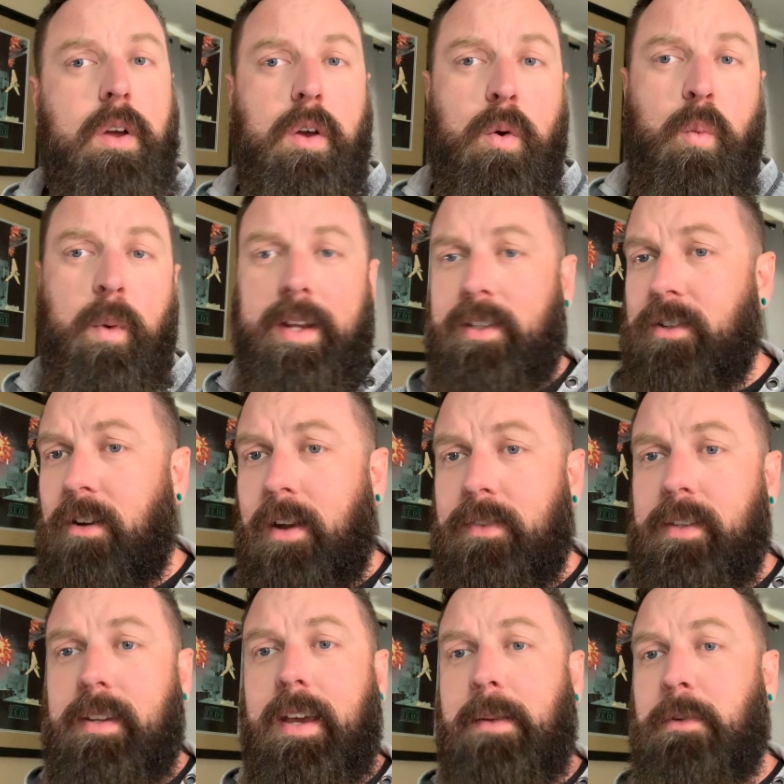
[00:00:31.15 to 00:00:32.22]
wings are off the
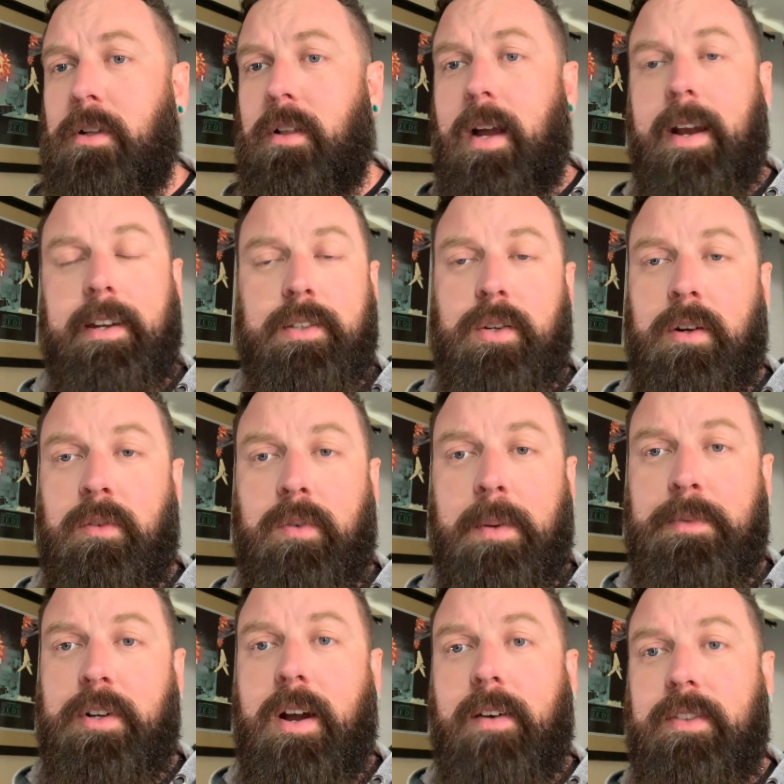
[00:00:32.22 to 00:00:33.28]
table, any sort of
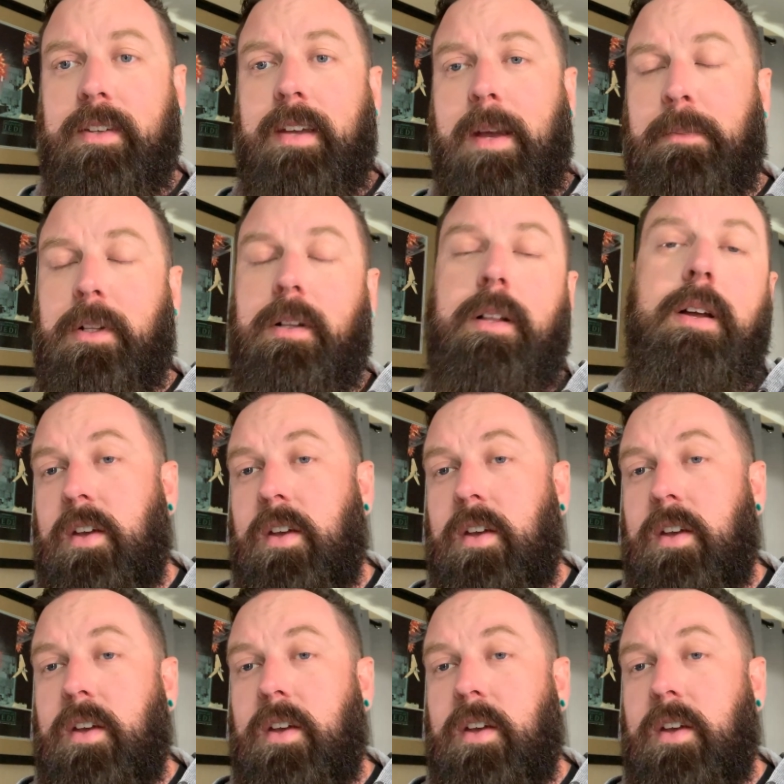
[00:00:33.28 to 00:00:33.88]
ribs are off the table.